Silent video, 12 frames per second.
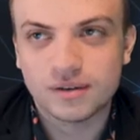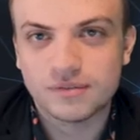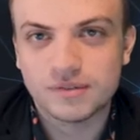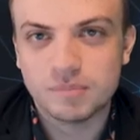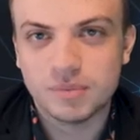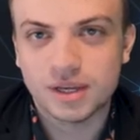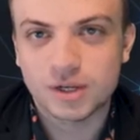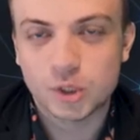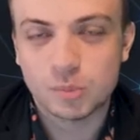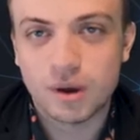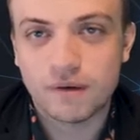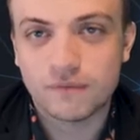of it being a
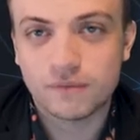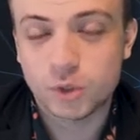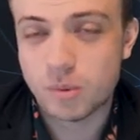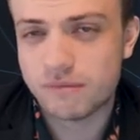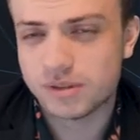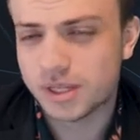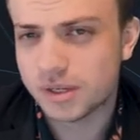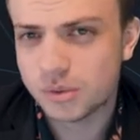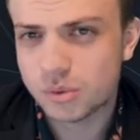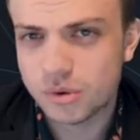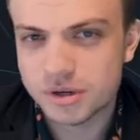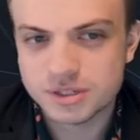Jobava London
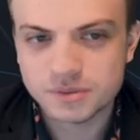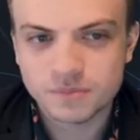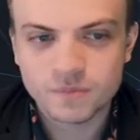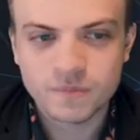course.